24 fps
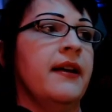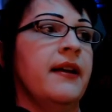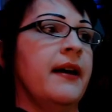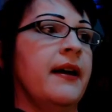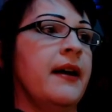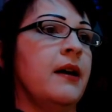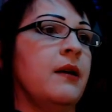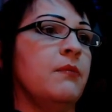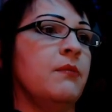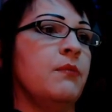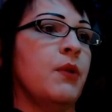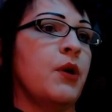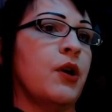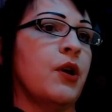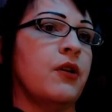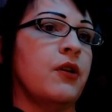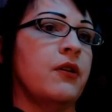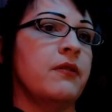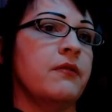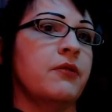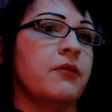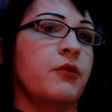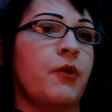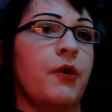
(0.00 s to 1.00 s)

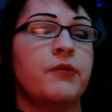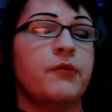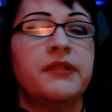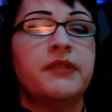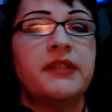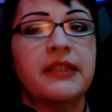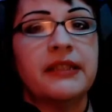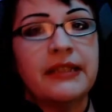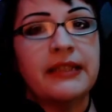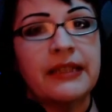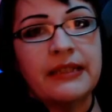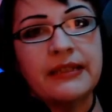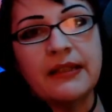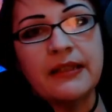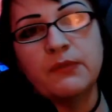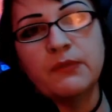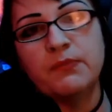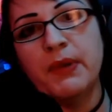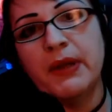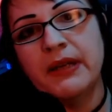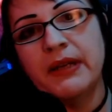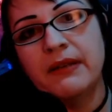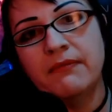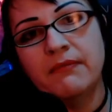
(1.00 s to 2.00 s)
Her Crohn's disease has
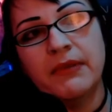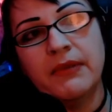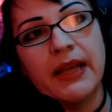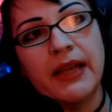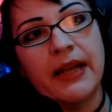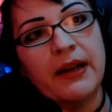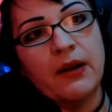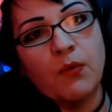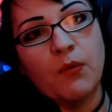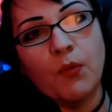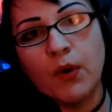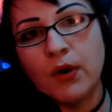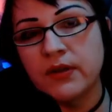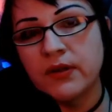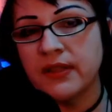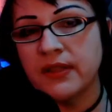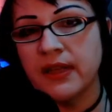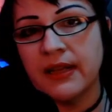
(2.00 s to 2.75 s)
been getting worse,